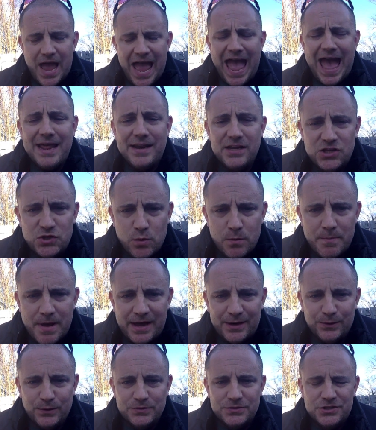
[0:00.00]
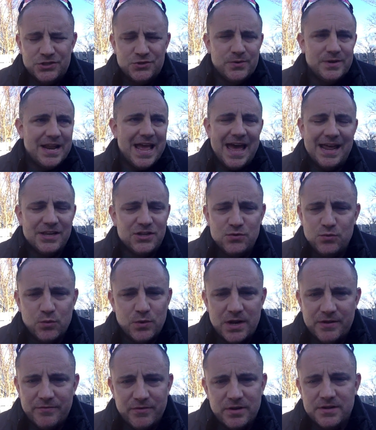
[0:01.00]
added to a Matt Olson trade, added to
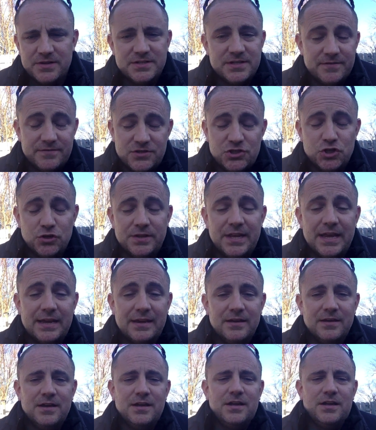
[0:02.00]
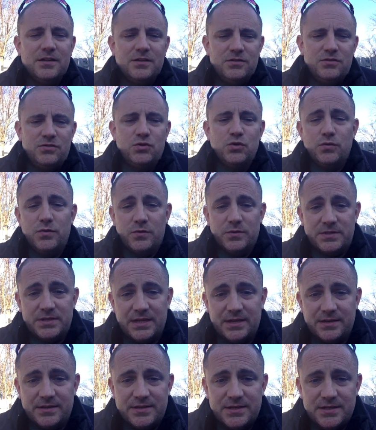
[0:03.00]
whatever else, if should they do those
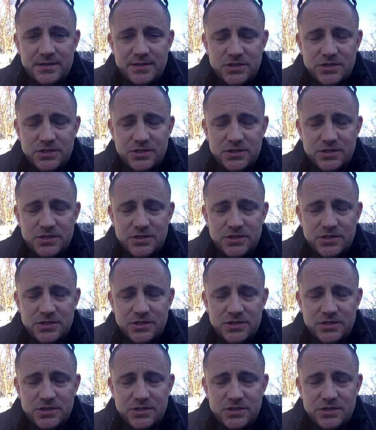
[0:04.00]
things.